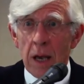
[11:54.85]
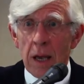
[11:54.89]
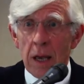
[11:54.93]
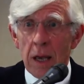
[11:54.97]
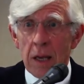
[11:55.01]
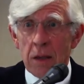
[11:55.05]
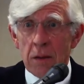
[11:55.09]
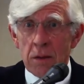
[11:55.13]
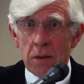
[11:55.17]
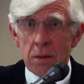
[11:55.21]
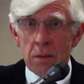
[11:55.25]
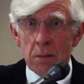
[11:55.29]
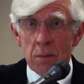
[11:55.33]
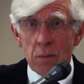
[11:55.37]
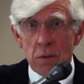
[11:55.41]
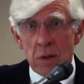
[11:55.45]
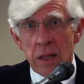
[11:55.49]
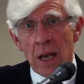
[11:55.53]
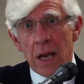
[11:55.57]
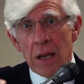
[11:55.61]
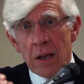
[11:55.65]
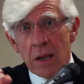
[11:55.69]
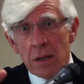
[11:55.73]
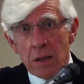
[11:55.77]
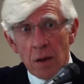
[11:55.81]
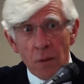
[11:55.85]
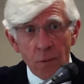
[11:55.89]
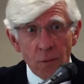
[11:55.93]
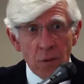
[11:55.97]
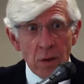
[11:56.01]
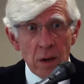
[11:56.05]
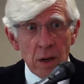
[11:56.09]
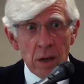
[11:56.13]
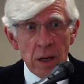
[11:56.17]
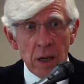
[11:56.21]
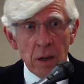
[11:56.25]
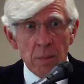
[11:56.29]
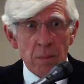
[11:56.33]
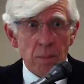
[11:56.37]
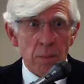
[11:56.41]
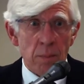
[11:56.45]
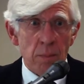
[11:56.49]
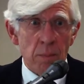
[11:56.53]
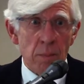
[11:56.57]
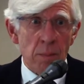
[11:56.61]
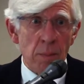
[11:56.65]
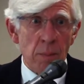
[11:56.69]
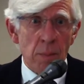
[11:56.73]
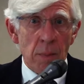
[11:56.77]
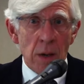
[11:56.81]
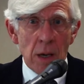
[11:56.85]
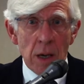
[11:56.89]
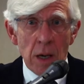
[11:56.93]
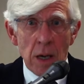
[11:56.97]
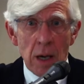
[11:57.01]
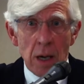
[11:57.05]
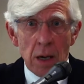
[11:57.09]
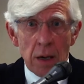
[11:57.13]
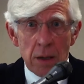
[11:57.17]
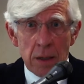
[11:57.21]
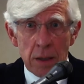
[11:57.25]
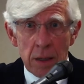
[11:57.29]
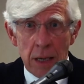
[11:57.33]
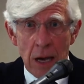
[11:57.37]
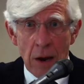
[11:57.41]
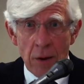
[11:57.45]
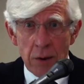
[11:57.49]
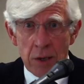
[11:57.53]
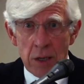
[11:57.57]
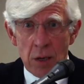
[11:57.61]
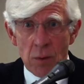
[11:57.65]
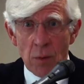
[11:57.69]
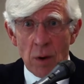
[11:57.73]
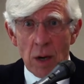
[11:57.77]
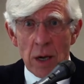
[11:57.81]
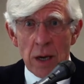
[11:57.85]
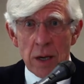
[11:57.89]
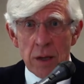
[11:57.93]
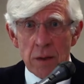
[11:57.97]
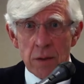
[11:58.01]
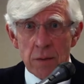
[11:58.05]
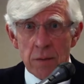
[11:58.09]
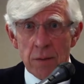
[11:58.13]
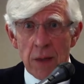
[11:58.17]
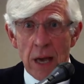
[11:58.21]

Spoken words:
is slightly differently characterised